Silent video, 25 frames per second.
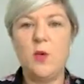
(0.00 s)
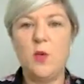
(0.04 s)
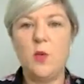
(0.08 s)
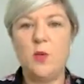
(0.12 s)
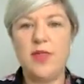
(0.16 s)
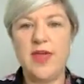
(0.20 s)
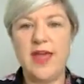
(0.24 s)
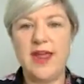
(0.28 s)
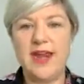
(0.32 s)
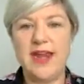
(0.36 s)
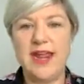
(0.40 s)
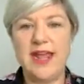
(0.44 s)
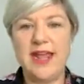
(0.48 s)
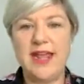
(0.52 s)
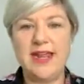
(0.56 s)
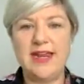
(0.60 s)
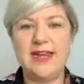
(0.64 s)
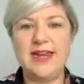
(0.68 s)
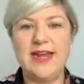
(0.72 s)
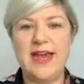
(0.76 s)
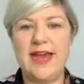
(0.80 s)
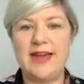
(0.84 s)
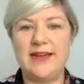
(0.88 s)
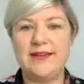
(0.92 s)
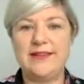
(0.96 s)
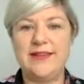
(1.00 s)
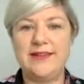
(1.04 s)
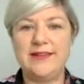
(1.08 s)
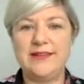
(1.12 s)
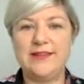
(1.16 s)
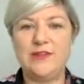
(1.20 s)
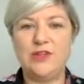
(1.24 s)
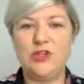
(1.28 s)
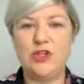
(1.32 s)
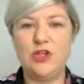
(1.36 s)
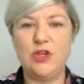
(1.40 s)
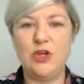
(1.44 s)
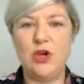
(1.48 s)
they need access
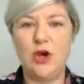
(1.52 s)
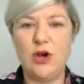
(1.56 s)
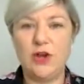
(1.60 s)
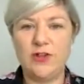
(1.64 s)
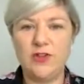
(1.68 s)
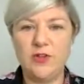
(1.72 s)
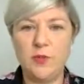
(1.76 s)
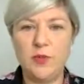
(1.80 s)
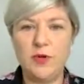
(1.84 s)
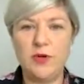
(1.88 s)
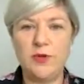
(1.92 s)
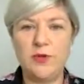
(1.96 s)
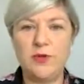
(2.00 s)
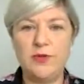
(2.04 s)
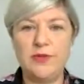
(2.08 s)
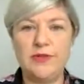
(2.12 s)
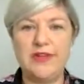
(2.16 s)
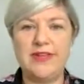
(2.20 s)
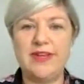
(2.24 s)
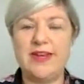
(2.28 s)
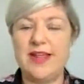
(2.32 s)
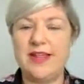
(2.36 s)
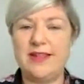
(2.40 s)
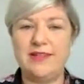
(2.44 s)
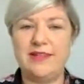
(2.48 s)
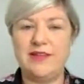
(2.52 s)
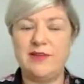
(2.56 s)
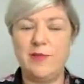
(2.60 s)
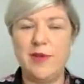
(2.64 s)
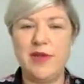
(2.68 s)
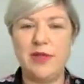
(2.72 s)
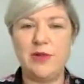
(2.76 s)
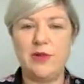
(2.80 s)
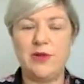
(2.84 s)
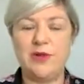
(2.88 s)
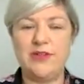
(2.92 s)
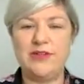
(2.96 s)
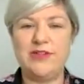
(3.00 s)
to hospitals, it needs to be
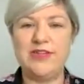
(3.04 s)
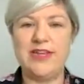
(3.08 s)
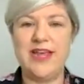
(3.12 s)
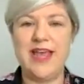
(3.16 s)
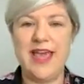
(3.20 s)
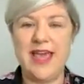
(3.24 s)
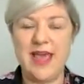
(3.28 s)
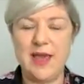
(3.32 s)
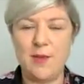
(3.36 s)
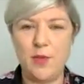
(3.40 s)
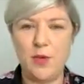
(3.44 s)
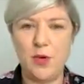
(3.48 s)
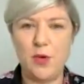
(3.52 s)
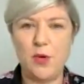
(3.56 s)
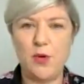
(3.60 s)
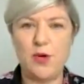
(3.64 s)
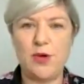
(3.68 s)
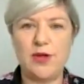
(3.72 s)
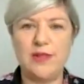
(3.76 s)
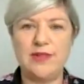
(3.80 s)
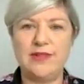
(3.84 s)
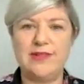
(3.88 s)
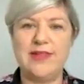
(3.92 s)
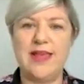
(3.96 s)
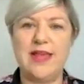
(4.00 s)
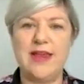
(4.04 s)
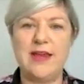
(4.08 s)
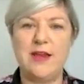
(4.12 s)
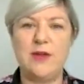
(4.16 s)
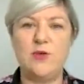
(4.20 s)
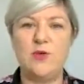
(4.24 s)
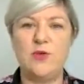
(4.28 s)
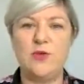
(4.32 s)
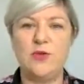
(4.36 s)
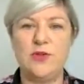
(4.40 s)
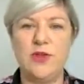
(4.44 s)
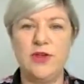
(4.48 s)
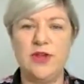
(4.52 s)
close to airports, and it
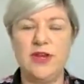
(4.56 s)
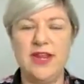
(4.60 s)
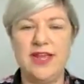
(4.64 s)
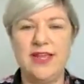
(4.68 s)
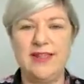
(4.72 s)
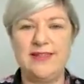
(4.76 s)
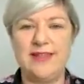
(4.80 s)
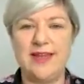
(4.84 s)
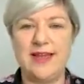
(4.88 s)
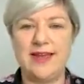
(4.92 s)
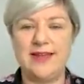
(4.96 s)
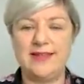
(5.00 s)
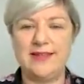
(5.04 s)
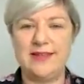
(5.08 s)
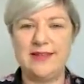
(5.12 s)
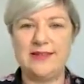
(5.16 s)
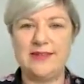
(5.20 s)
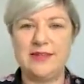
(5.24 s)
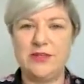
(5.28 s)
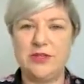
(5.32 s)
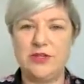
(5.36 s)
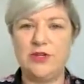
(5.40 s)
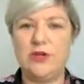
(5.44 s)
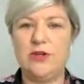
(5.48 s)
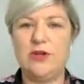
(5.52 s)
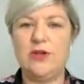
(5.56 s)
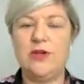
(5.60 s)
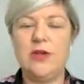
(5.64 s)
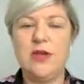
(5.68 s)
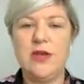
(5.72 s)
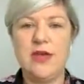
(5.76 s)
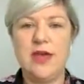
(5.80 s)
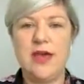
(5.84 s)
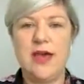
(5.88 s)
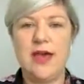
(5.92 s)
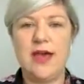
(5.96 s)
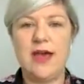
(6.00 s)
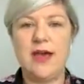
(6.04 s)
also needs access to
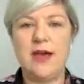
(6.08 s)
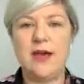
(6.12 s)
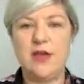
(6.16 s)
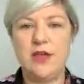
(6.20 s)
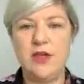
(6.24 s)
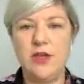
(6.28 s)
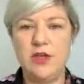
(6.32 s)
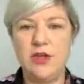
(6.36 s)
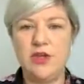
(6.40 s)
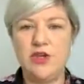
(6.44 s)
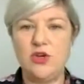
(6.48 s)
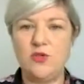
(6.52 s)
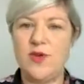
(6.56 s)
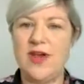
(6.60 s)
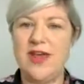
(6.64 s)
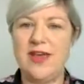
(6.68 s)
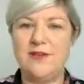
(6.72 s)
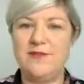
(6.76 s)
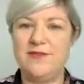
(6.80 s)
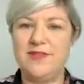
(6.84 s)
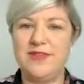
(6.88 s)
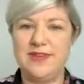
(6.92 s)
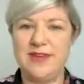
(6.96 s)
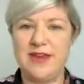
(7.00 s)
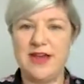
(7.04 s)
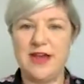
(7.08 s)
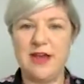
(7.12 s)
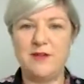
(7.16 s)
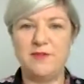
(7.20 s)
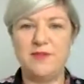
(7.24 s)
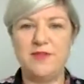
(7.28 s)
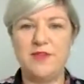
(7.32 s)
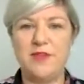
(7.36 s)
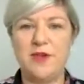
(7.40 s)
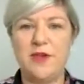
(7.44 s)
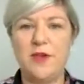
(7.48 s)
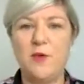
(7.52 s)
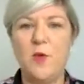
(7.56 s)
a huge array of staff.
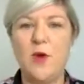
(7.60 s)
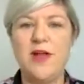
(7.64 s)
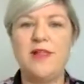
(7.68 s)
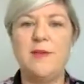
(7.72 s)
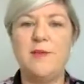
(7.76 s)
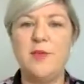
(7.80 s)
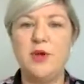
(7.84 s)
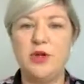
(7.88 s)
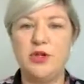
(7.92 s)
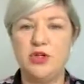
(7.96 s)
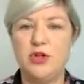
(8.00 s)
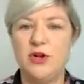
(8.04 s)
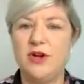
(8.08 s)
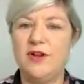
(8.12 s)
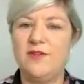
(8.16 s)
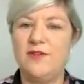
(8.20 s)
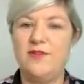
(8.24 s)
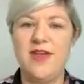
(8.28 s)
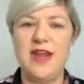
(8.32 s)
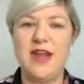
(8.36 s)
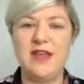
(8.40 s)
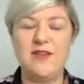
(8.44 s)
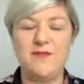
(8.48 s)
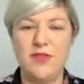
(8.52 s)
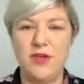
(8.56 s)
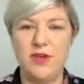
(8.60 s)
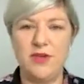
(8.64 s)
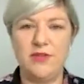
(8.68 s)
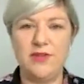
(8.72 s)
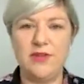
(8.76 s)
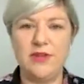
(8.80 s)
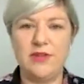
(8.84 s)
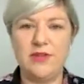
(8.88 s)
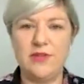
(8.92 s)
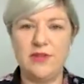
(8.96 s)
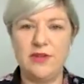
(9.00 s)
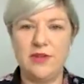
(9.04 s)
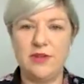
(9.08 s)
So while I'm not sure if any of those
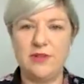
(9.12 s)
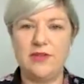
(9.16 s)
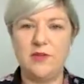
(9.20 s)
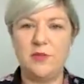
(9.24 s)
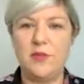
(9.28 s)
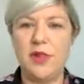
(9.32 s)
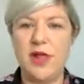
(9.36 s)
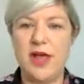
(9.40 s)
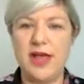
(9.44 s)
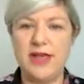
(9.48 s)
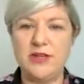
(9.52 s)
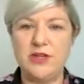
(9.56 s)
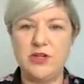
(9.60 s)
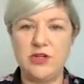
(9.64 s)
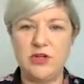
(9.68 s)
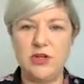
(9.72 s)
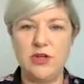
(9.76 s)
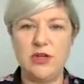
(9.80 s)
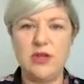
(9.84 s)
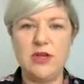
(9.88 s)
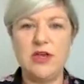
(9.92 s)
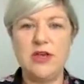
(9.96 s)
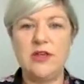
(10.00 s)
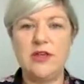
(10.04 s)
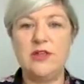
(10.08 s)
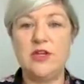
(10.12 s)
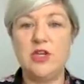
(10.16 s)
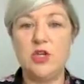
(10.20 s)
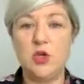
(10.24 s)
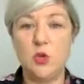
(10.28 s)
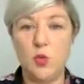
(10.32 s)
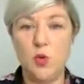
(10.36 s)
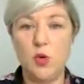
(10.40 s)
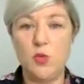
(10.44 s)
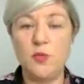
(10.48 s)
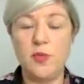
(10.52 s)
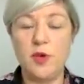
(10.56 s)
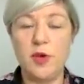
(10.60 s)
concerns apply to the
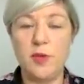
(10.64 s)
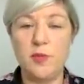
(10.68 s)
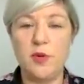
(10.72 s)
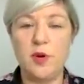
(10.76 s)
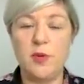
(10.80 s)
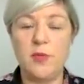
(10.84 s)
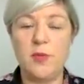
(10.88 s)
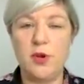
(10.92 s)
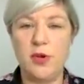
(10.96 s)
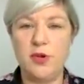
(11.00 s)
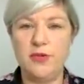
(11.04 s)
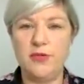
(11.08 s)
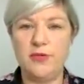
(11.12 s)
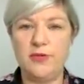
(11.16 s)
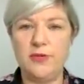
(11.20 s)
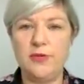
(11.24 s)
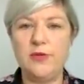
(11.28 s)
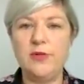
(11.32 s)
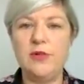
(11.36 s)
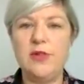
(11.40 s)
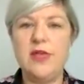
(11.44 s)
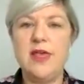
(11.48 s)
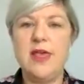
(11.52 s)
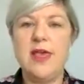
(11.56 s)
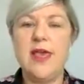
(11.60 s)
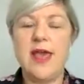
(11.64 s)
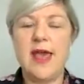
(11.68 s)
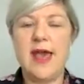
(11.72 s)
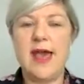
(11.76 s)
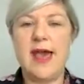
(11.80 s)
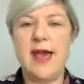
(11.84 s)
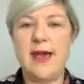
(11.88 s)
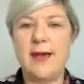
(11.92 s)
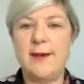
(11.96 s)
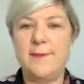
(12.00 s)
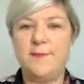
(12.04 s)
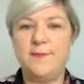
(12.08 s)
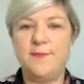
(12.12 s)
Toowoomba proposal,
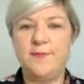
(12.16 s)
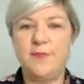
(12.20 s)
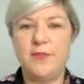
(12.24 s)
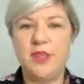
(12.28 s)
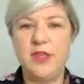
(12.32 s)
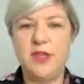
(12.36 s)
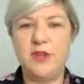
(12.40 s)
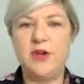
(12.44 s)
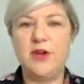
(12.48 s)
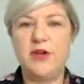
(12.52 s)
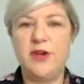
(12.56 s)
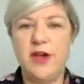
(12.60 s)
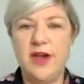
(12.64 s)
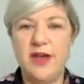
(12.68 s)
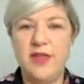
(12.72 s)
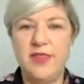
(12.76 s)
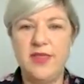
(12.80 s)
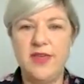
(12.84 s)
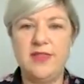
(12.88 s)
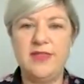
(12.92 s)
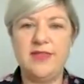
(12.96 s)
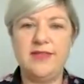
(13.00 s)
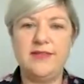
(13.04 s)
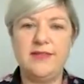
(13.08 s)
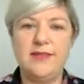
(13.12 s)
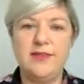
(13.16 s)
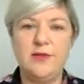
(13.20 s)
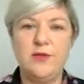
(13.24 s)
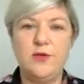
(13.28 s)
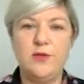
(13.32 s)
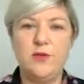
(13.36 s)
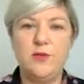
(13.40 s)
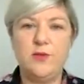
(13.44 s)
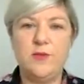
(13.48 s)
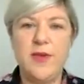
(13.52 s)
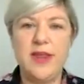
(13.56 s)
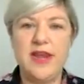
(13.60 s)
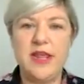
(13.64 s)
you know, I think there's still
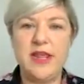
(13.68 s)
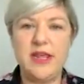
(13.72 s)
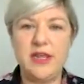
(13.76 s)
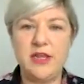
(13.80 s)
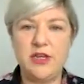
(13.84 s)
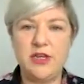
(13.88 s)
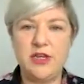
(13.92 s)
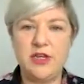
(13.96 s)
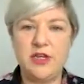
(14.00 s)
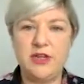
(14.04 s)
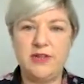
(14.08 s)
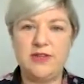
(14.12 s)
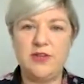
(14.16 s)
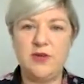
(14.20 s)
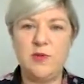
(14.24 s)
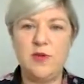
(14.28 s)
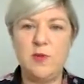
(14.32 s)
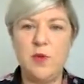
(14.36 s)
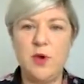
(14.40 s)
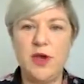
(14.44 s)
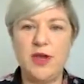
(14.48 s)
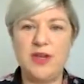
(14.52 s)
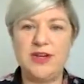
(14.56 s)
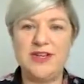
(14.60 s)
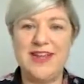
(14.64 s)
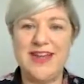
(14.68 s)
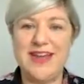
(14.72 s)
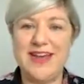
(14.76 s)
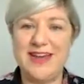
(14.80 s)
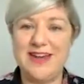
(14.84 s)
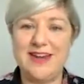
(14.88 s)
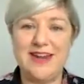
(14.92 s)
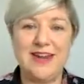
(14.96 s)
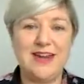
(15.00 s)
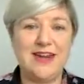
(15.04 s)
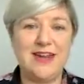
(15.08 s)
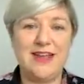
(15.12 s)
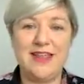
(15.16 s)
many issues to be worked
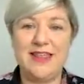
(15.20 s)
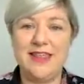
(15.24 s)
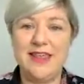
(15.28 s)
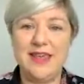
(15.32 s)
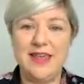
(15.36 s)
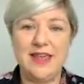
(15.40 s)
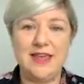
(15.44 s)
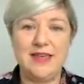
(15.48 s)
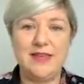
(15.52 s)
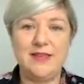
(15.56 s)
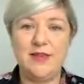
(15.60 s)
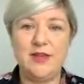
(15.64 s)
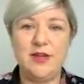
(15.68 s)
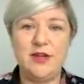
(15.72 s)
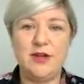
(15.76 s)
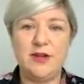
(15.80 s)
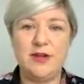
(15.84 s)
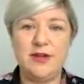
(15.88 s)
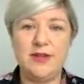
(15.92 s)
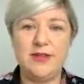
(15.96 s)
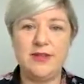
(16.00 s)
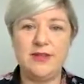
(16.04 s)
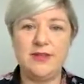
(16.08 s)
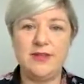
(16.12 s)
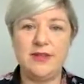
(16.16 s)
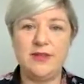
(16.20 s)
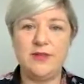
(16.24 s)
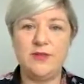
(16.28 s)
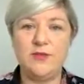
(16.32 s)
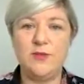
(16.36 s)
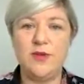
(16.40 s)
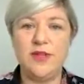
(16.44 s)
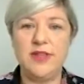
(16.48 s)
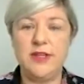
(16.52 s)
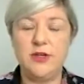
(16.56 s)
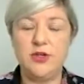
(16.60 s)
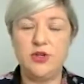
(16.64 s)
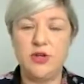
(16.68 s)
out. And I think, you know, it's
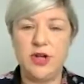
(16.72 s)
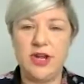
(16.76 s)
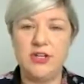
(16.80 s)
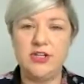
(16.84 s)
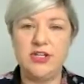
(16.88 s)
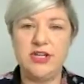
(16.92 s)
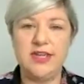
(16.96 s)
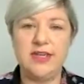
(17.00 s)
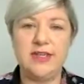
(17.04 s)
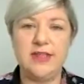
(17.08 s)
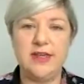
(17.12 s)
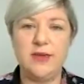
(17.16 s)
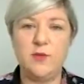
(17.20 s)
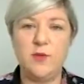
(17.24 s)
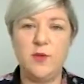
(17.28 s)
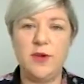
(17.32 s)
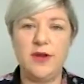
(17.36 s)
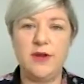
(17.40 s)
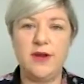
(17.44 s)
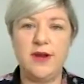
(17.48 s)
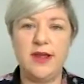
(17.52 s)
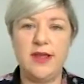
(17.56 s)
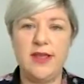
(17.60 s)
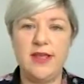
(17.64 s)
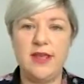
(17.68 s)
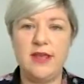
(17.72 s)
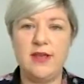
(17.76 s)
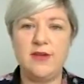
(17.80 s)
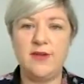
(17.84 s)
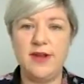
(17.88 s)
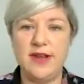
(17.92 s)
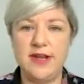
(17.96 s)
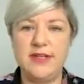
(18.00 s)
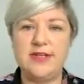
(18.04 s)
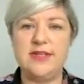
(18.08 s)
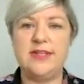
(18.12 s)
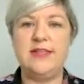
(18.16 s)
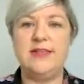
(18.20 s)
really tragic that we're a year
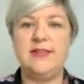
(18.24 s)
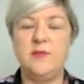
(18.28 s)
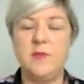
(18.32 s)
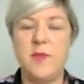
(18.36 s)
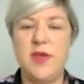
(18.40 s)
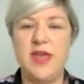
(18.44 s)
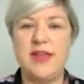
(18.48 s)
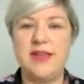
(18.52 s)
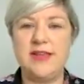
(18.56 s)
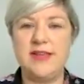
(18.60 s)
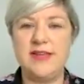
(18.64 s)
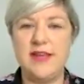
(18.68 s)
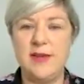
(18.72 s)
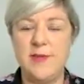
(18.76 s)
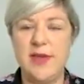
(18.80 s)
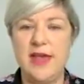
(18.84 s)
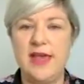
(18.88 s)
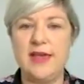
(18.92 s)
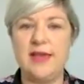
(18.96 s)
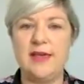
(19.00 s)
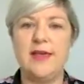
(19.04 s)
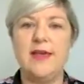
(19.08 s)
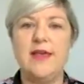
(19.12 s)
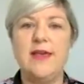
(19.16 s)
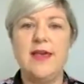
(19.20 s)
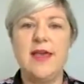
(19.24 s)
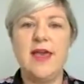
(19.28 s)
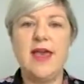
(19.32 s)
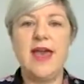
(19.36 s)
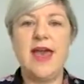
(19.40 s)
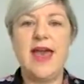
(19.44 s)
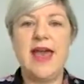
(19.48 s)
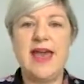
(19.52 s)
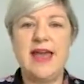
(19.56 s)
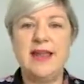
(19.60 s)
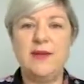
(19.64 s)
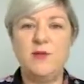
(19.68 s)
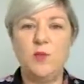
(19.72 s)
into this pandemic
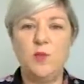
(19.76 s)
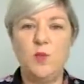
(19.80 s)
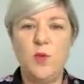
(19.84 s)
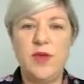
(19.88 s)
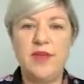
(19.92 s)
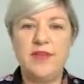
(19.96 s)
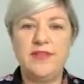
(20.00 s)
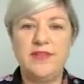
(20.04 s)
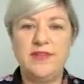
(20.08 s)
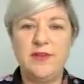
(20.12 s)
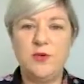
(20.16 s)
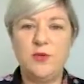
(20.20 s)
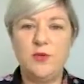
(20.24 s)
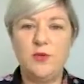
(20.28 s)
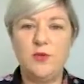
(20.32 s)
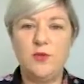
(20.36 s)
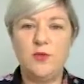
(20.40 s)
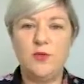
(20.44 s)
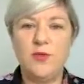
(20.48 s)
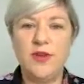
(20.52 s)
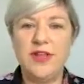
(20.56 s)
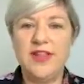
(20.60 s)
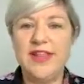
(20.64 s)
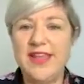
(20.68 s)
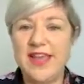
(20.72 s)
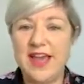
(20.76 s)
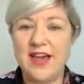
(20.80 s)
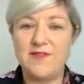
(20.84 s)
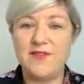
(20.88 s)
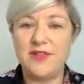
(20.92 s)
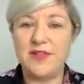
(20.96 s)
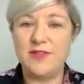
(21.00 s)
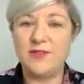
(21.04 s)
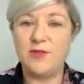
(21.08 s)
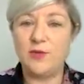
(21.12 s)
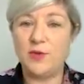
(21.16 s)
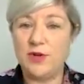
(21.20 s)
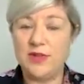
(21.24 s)
and we still really
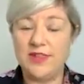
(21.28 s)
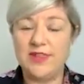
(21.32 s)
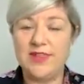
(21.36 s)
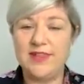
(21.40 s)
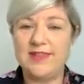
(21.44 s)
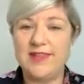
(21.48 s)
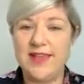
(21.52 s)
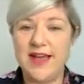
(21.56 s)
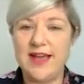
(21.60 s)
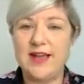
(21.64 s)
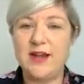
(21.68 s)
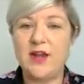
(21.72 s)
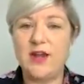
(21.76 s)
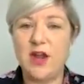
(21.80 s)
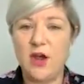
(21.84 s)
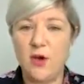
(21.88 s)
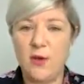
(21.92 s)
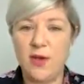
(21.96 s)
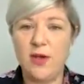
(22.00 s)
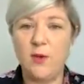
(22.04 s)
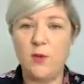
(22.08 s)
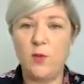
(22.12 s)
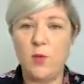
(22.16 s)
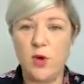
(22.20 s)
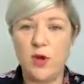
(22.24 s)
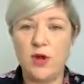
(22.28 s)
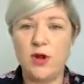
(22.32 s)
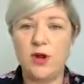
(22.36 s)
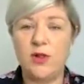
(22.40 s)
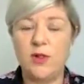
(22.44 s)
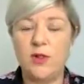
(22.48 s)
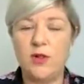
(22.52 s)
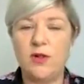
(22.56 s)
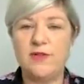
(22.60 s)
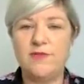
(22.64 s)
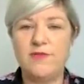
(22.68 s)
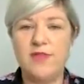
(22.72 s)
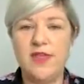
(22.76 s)
haven't sorted this out, knowing what a
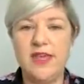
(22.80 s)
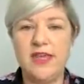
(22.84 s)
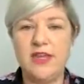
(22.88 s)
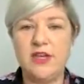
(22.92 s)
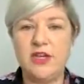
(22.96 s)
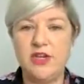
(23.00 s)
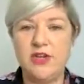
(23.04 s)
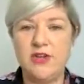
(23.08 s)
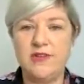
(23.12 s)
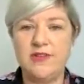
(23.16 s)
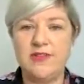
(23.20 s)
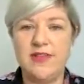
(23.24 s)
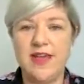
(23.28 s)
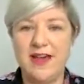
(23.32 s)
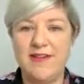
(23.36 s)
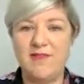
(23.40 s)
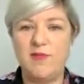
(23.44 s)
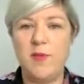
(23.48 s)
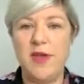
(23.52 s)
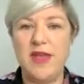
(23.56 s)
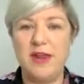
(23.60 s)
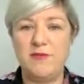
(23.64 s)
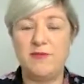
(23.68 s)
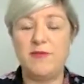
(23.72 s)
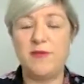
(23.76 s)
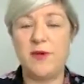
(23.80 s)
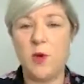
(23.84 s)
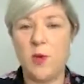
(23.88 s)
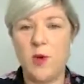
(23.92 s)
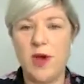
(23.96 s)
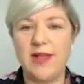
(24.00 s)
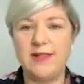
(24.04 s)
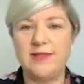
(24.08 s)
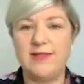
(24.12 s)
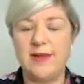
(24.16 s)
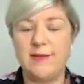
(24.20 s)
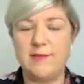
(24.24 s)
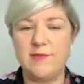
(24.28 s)
lot of the issues have been for
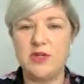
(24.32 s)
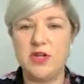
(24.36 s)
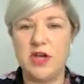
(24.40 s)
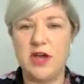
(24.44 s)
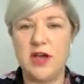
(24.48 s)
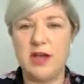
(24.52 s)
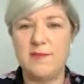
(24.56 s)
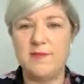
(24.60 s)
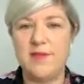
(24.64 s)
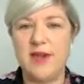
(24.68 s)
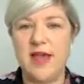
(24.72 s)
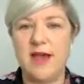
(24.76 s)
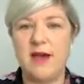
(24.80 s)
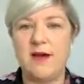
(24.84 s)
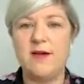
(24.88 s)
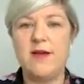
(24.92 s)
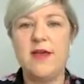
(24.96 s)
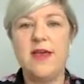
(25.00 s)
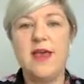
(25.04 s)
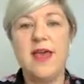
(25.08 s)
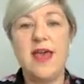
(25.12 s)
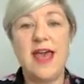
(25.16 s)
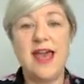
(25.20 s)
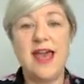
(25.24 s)
quite some time now.